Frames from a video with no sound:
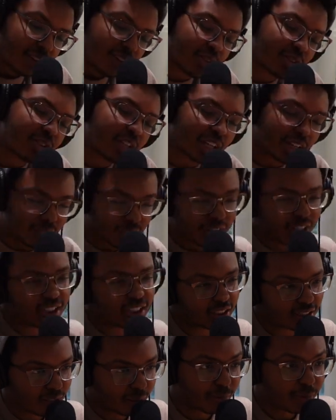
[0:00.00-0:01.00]
there's like a
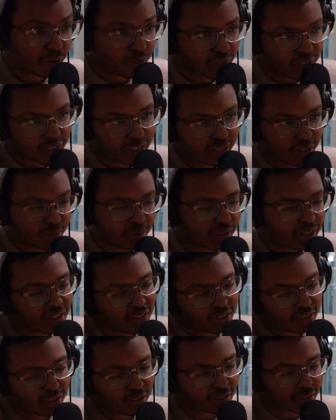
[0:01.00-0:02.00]
religious component here, but then
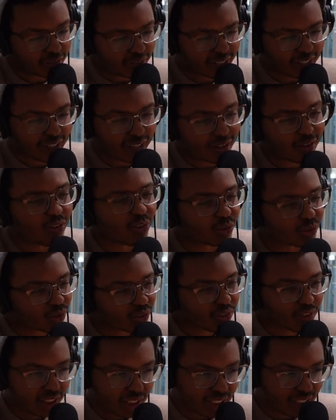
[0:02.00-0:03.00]
there's also like a
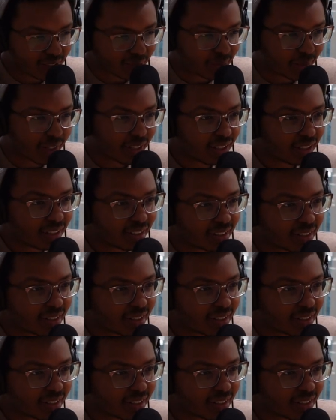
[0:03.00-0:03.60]
cultural thing as well.